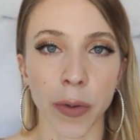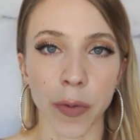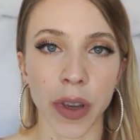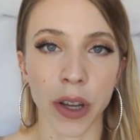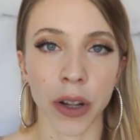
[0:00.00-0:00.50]

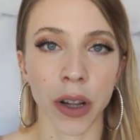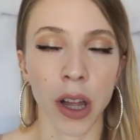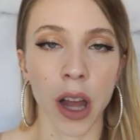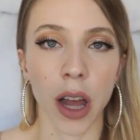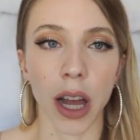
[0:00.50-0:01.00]

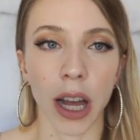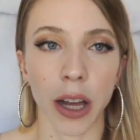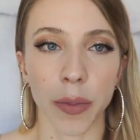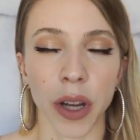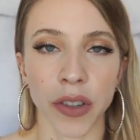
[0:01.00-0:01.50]
feel
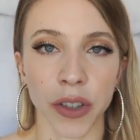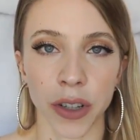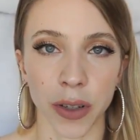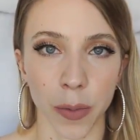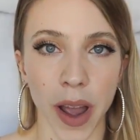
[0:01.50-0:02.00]
a
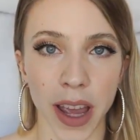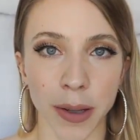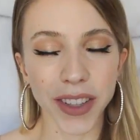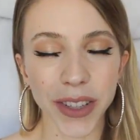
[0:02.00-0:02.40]
certain way.